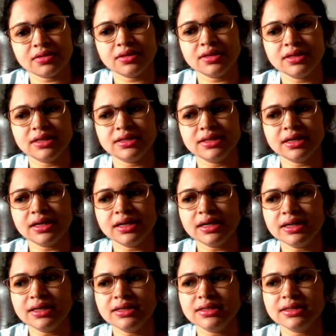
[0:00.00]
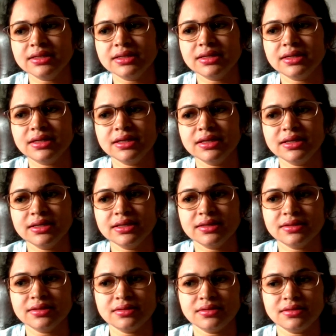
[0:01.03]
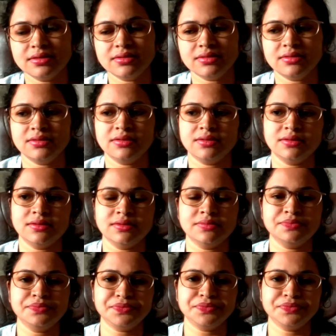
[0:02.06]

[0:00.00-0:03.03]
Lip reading: Data integrity uh,